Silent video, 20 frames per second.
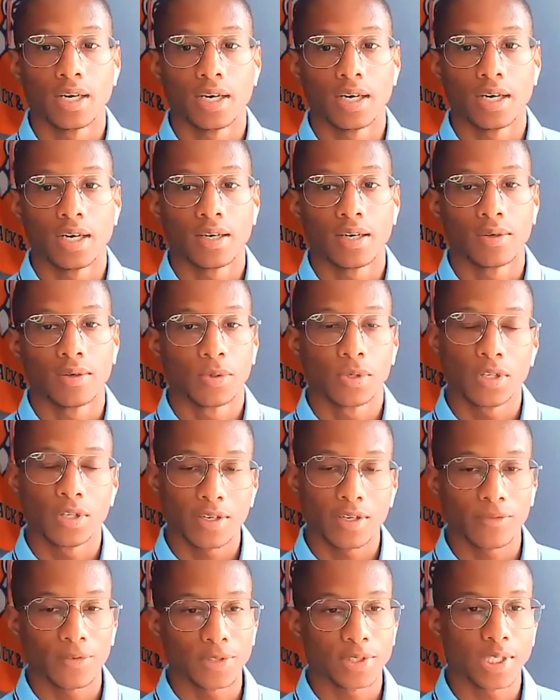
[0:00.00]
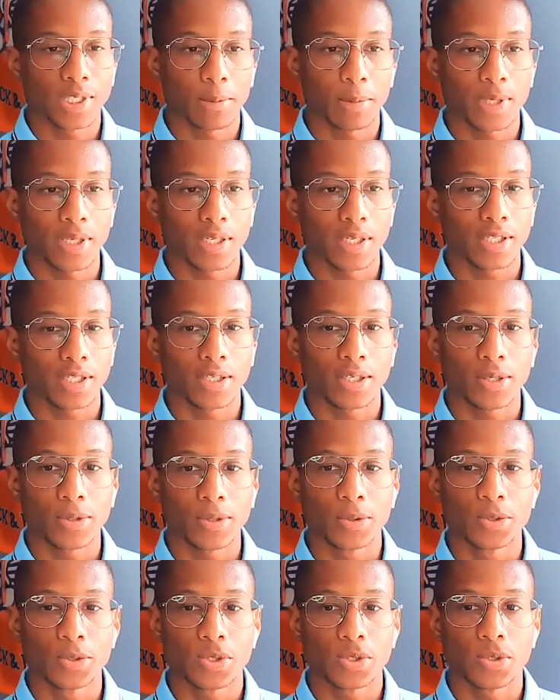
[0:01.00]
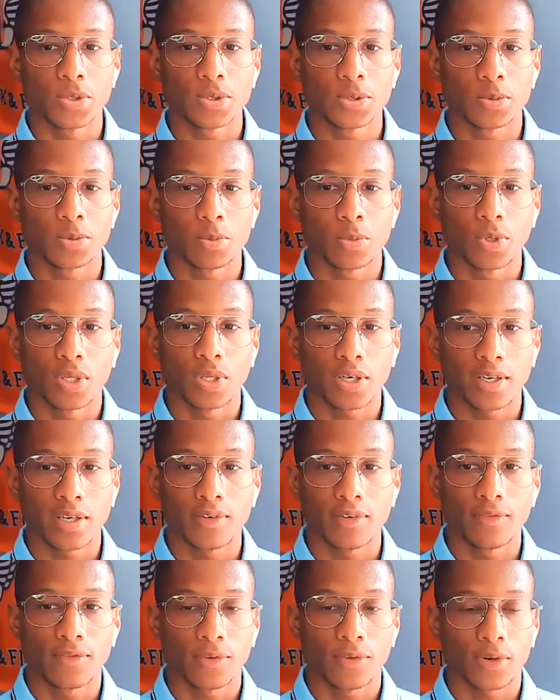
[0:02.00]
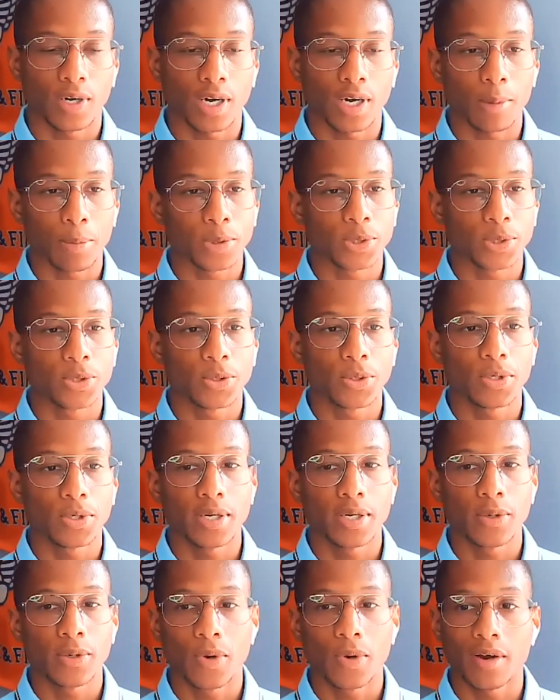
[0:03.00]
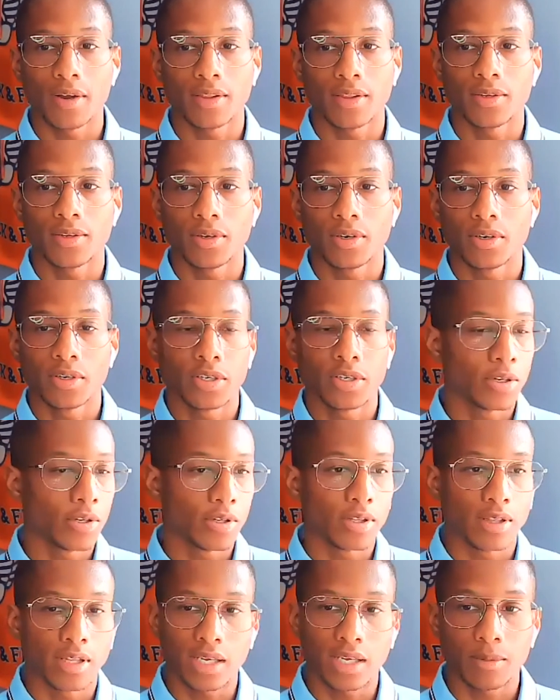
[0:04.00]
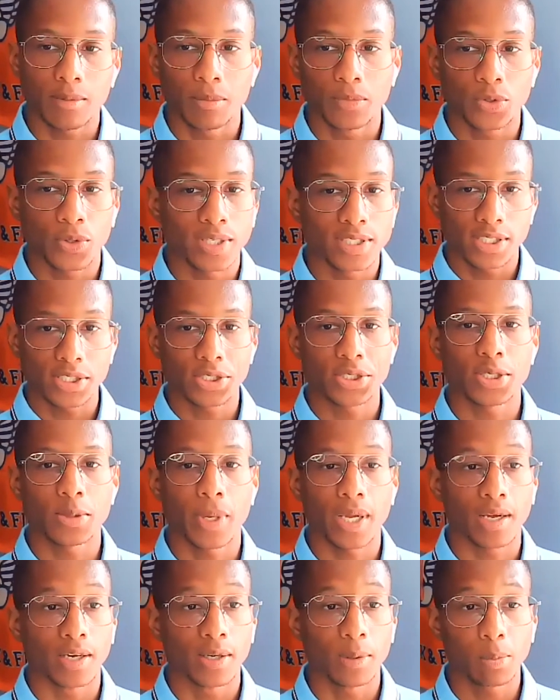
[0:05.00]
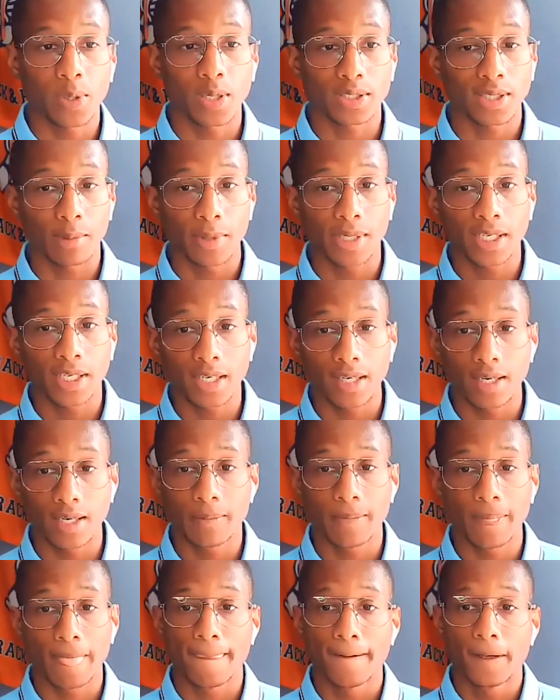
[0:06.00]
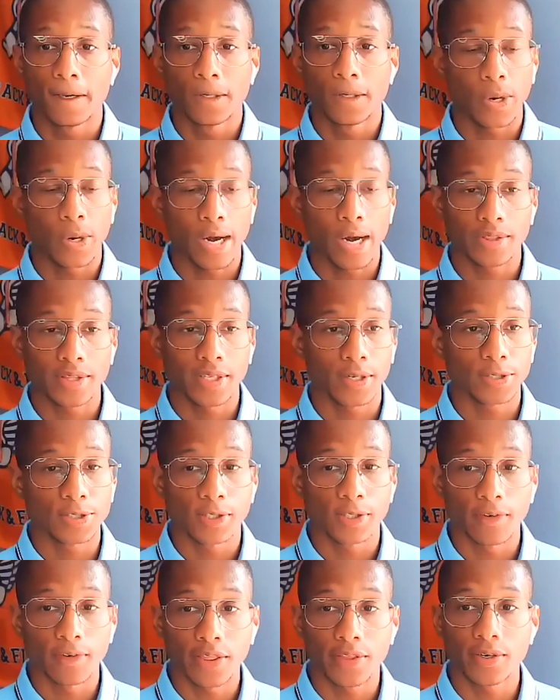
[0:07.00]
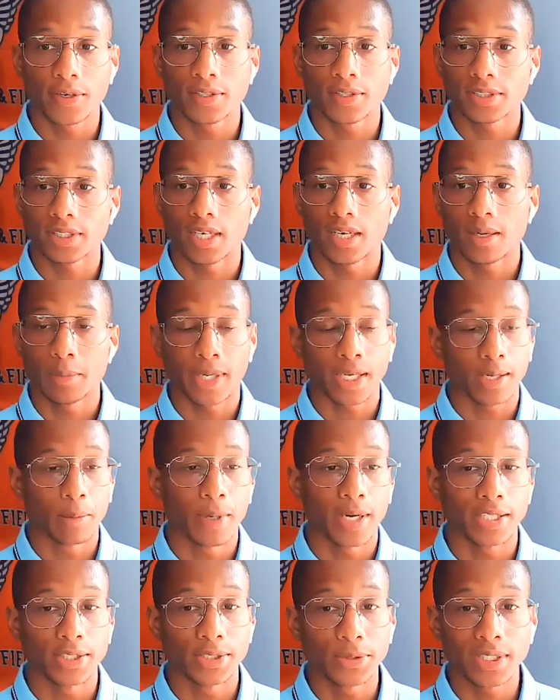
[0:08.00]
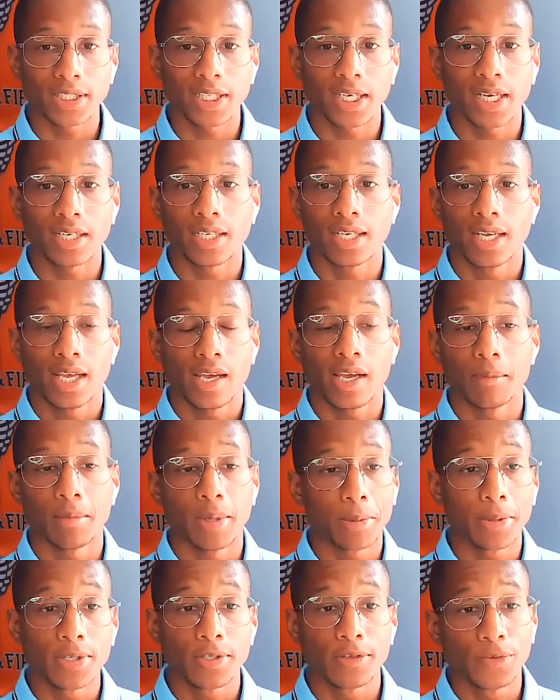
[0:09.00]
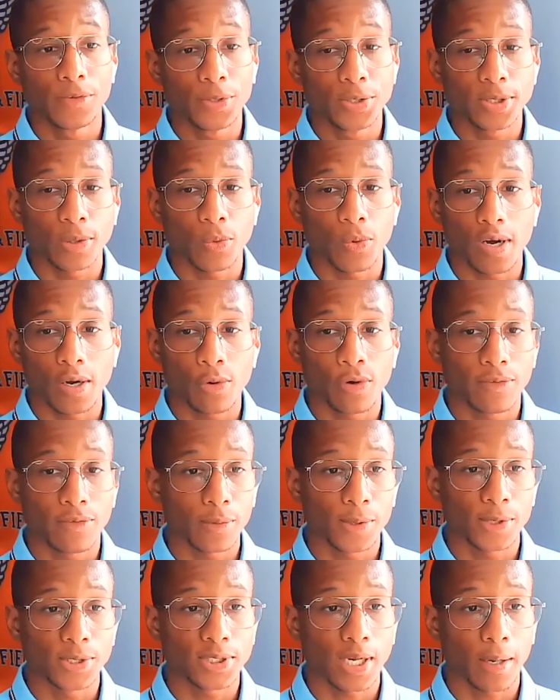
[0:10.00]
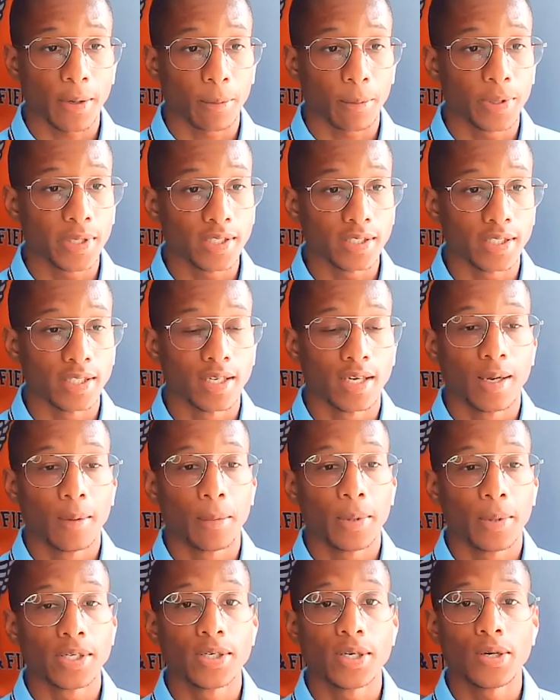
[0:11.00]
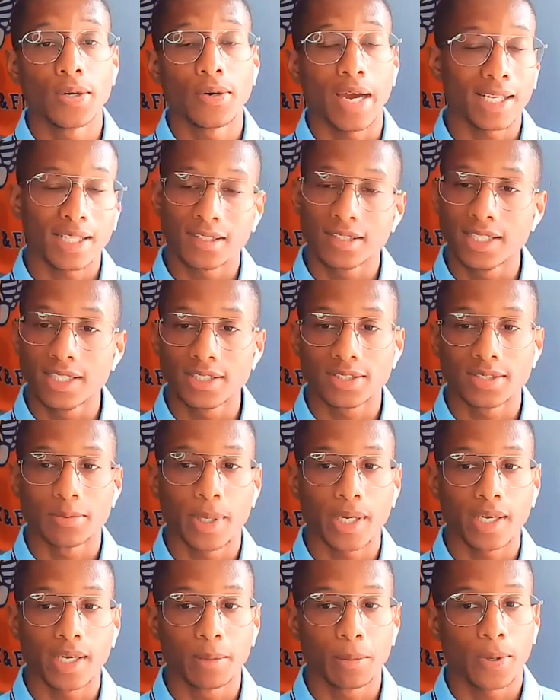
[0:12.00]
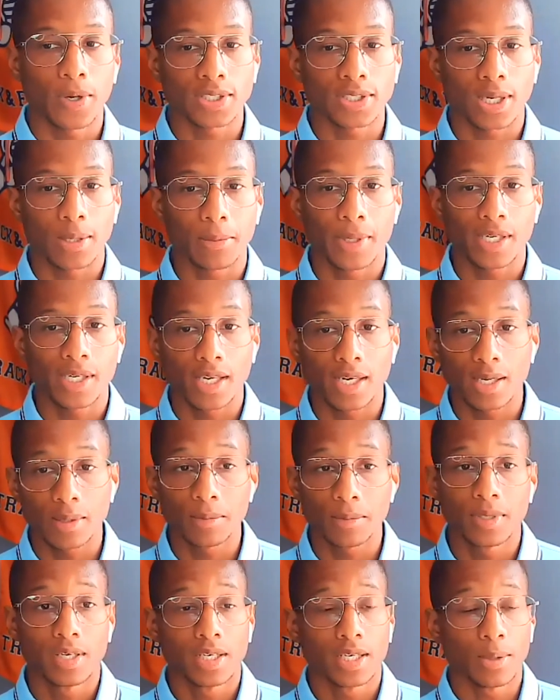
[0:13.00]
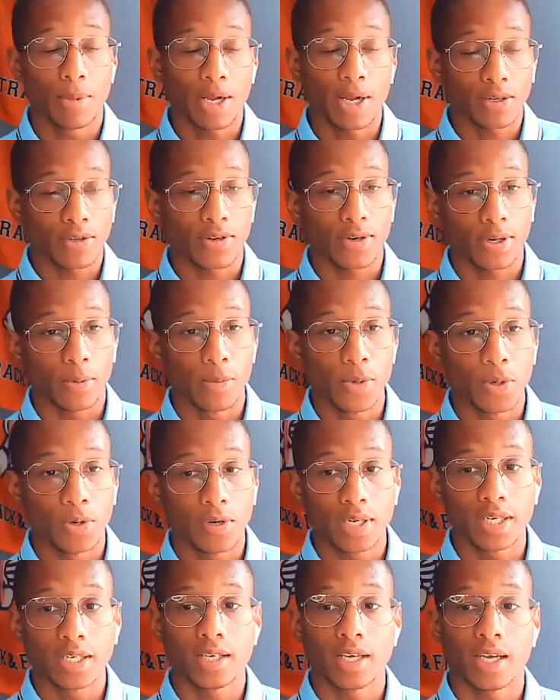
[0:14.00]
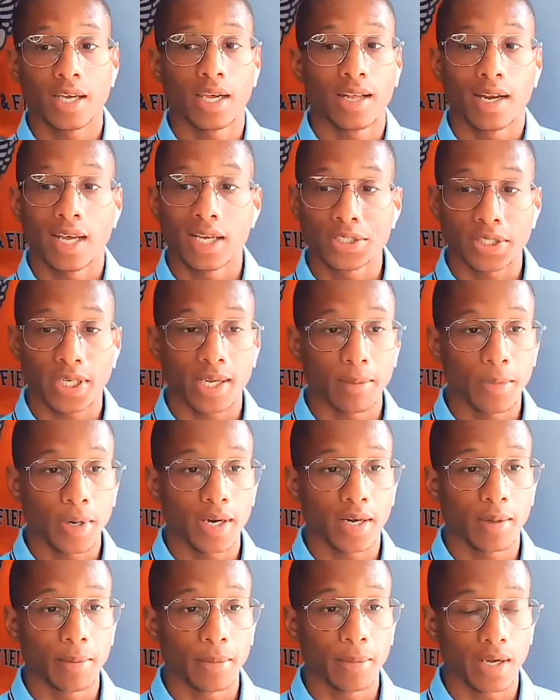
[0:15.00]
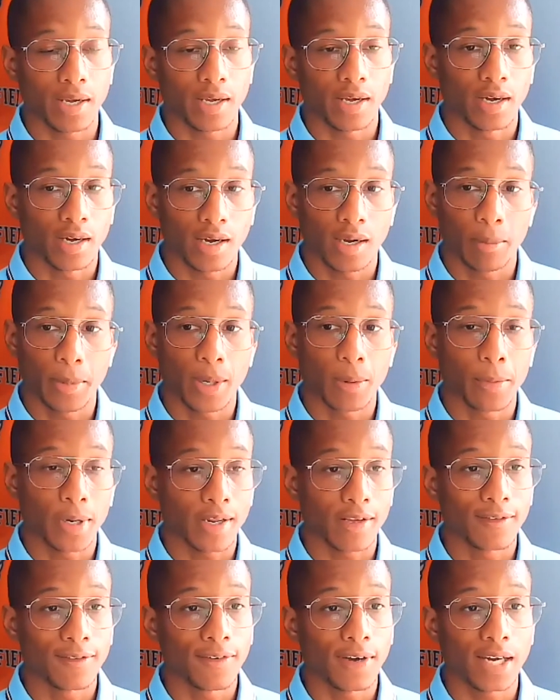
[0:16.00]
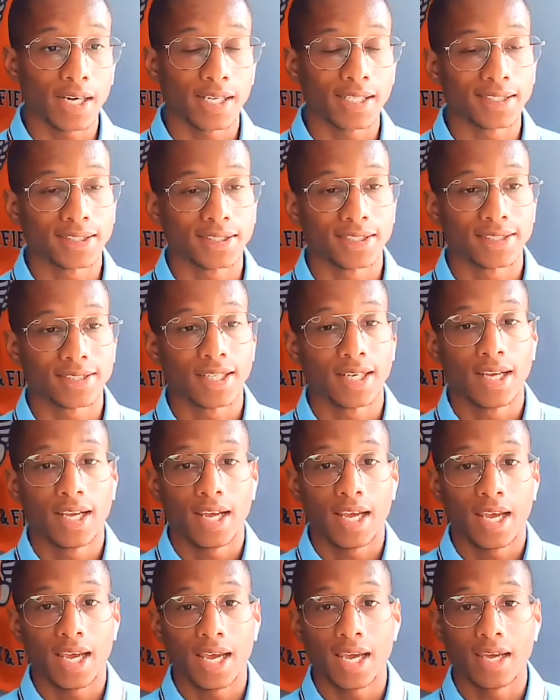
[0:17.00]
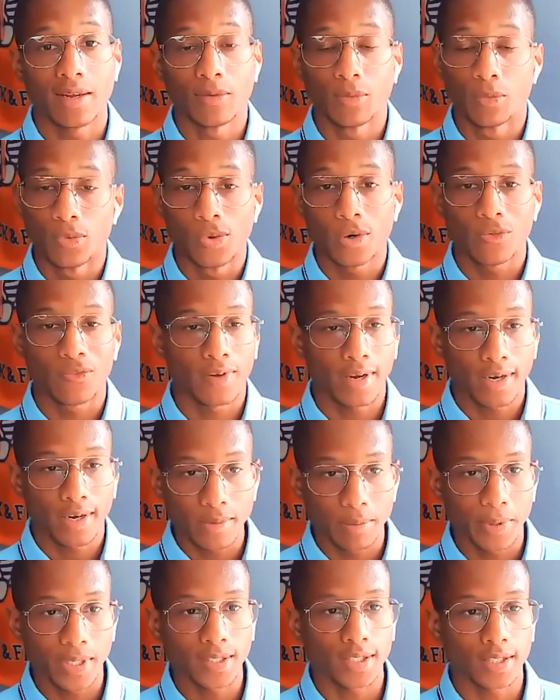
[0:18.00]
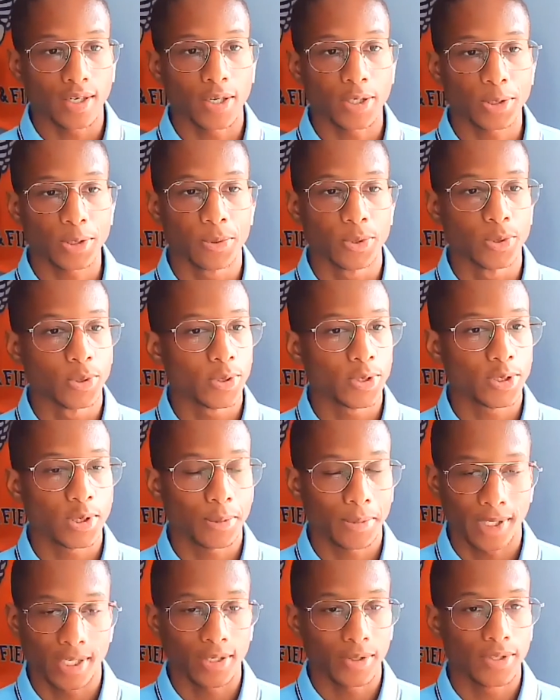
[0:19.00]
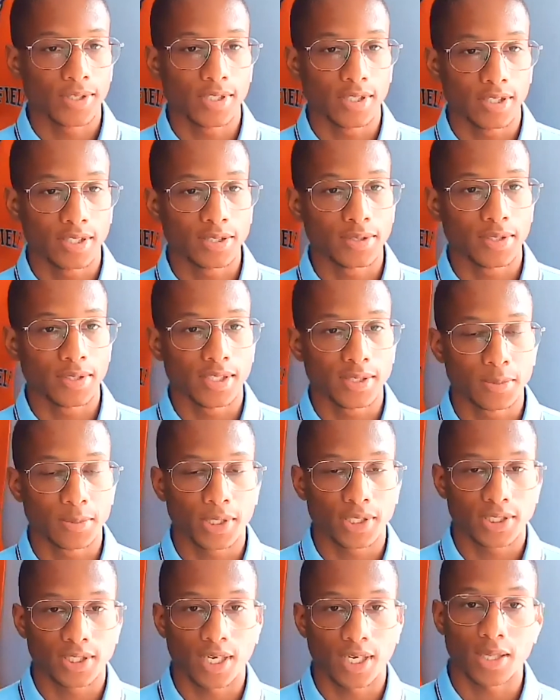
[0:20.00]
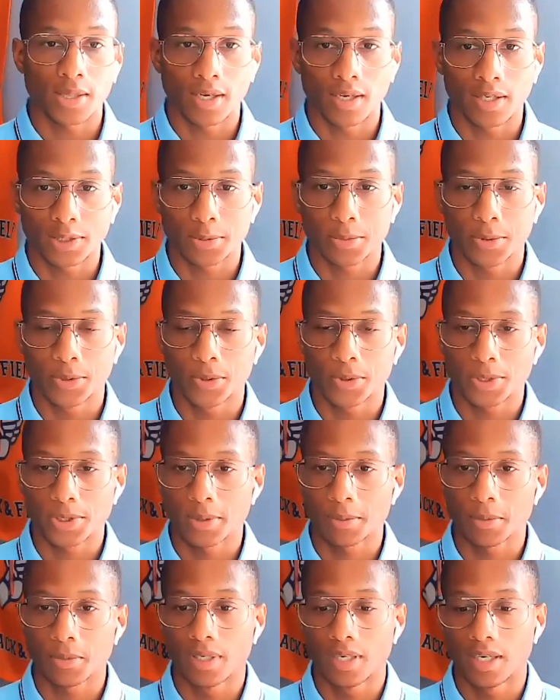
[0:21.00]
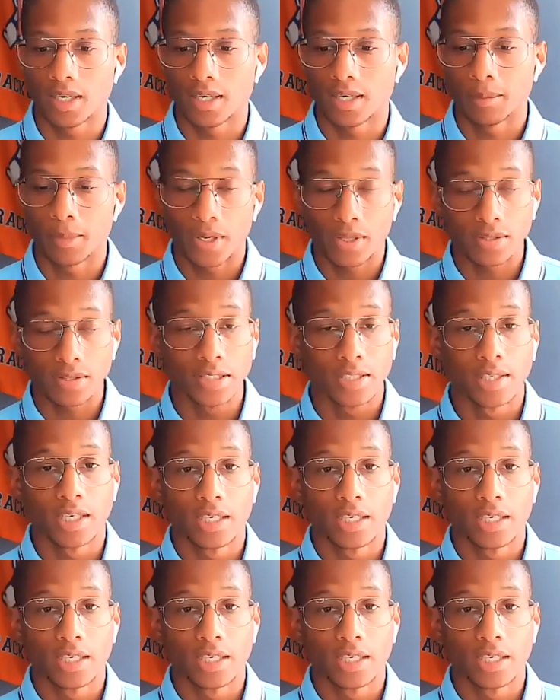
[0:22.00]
So we're looking for somebody, who's looking for an opportunity where they can transition, make a good part-time income, go out there, serve others, make good money doing that, and maybe in the future walk away from their job completely. But at least make a part-time income, get back to their community, and educate money about money and finances. And we're very big on entrepreneurship. I know that this month's entrepreneurship month.